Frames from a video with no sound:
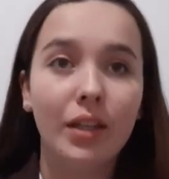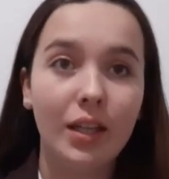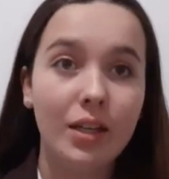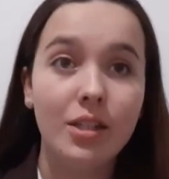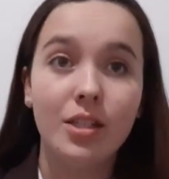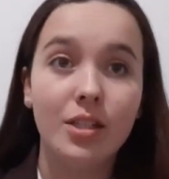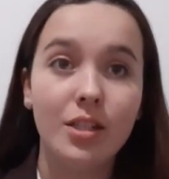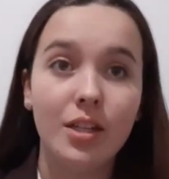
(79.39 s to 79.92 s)

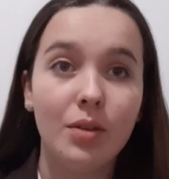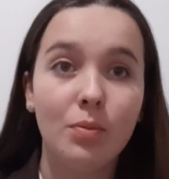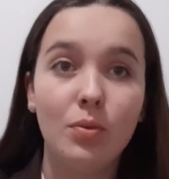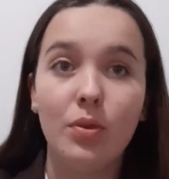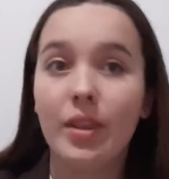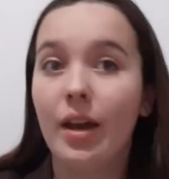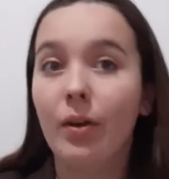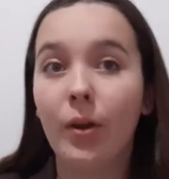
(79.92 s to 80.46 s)
relationships
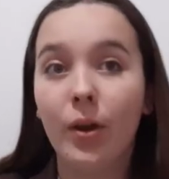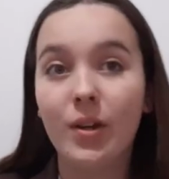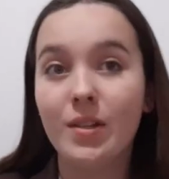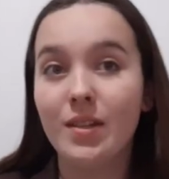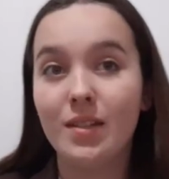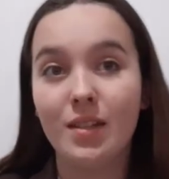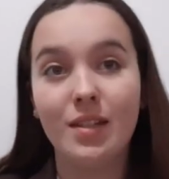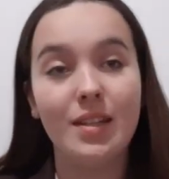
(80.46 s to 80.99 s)
with our
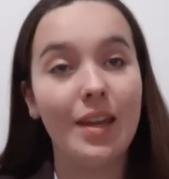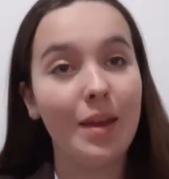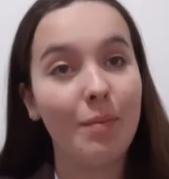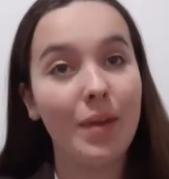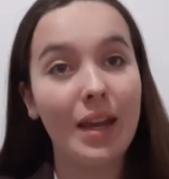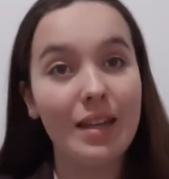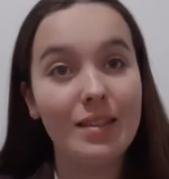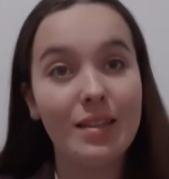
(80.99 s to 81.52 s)
coaches and
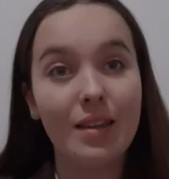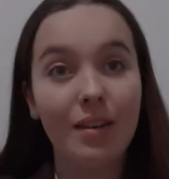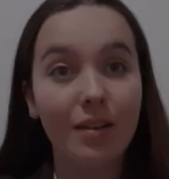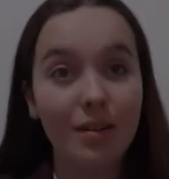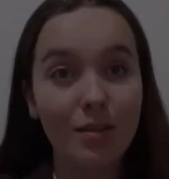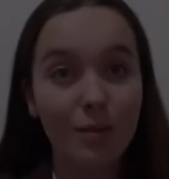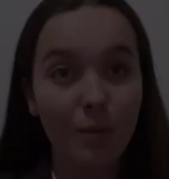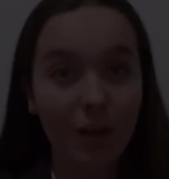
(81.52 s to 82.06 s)
teammates here as